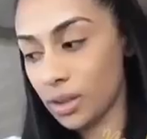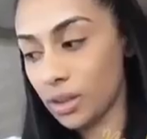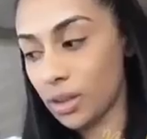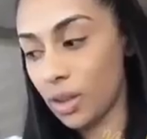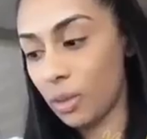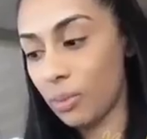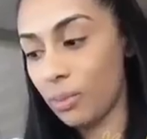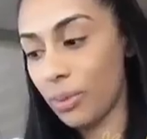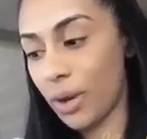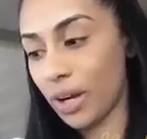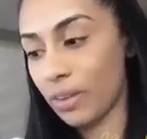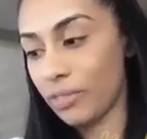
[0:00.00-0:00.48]

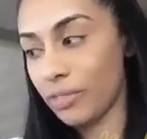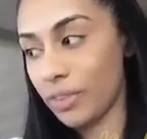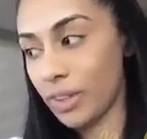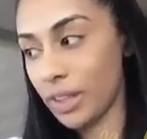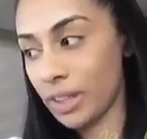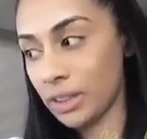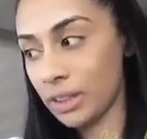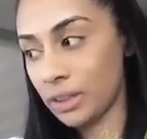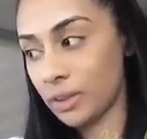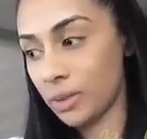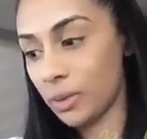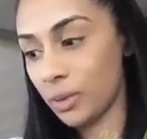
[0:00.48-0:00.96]
So
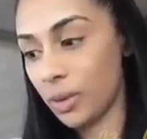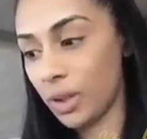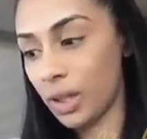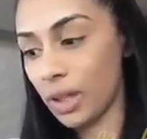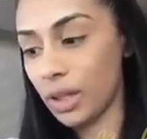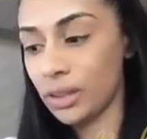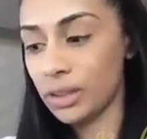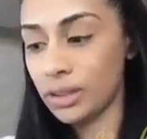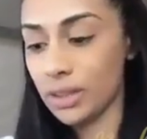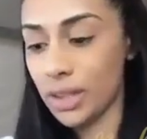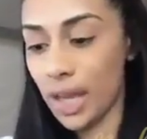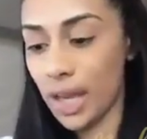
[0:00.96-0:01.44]
breakfast,
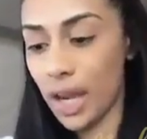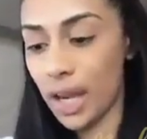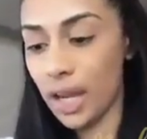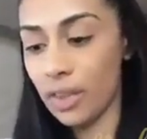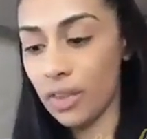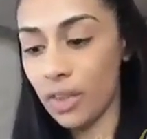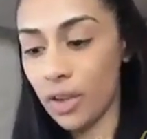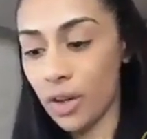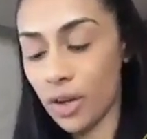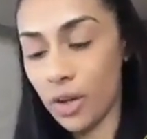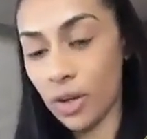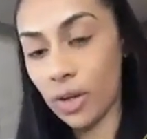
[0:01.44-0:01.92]
it's
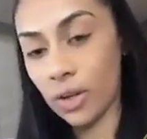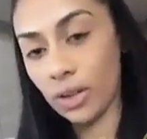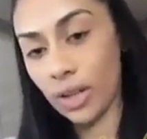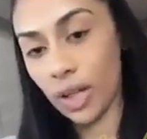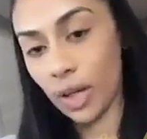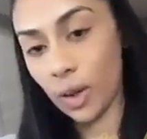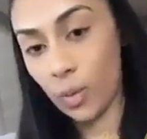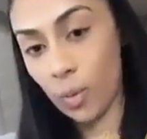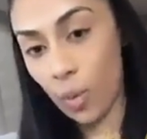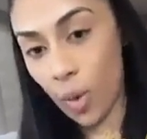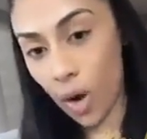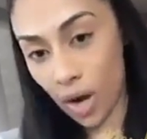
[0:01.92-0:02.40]
either
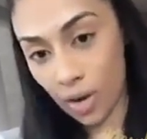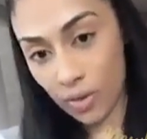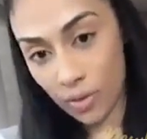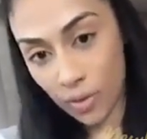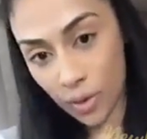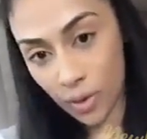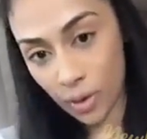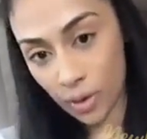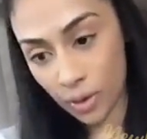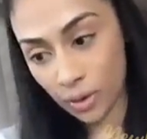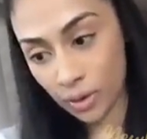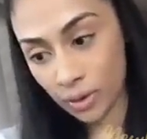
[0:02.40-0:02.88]
like
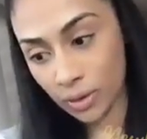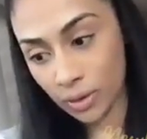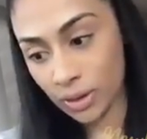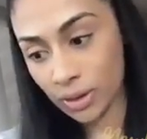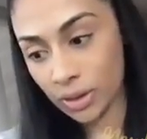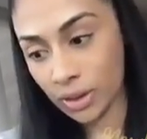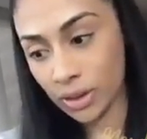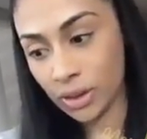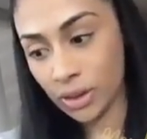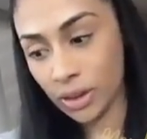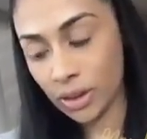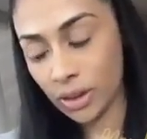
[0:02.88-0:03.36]

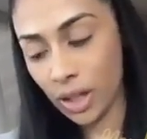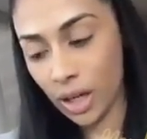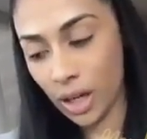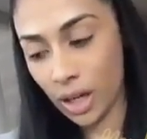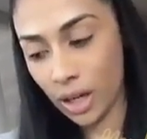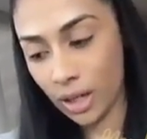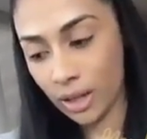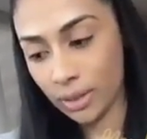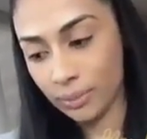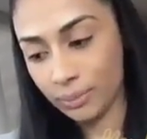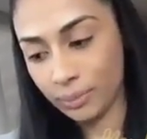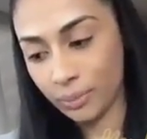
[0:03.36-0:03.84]
waffles,
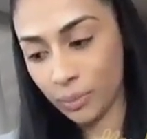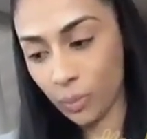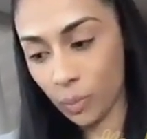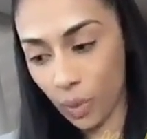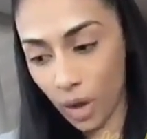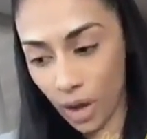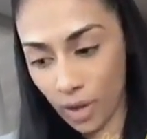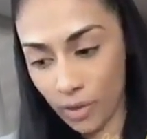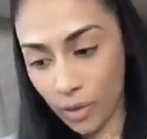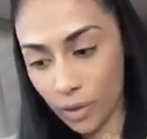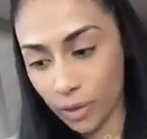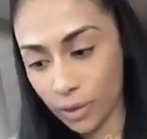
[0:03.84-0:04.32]

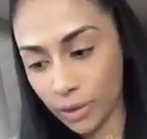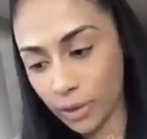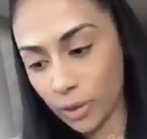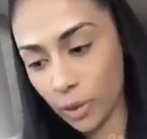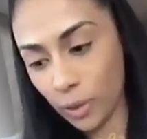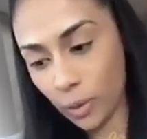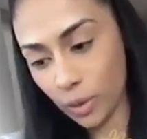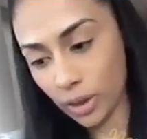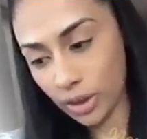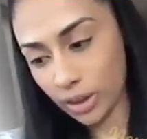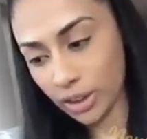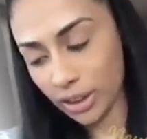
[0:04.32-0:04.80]
waffles,
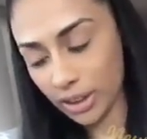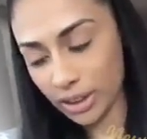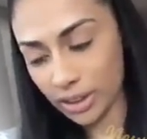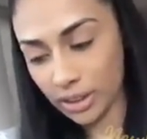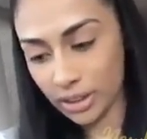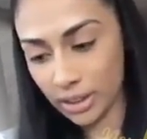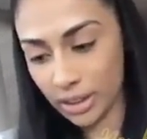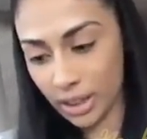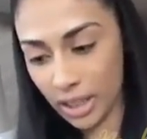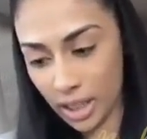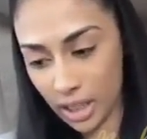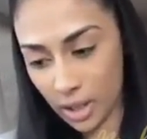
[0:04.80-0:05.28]

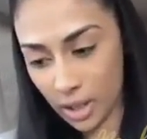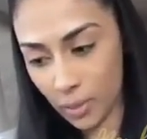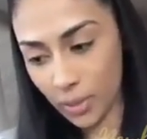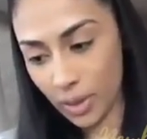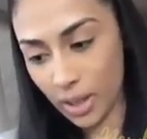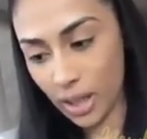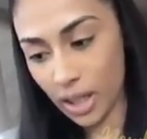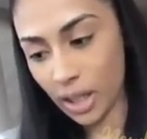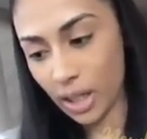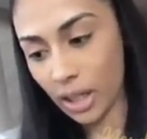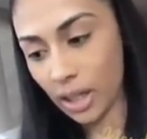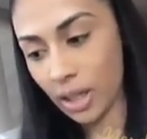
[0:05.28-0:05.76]
oranges,
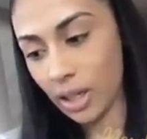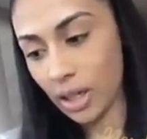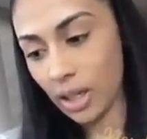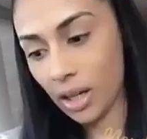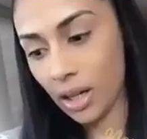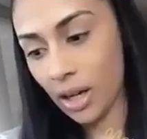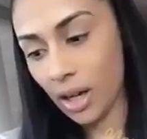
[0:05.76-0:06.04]
kiwi.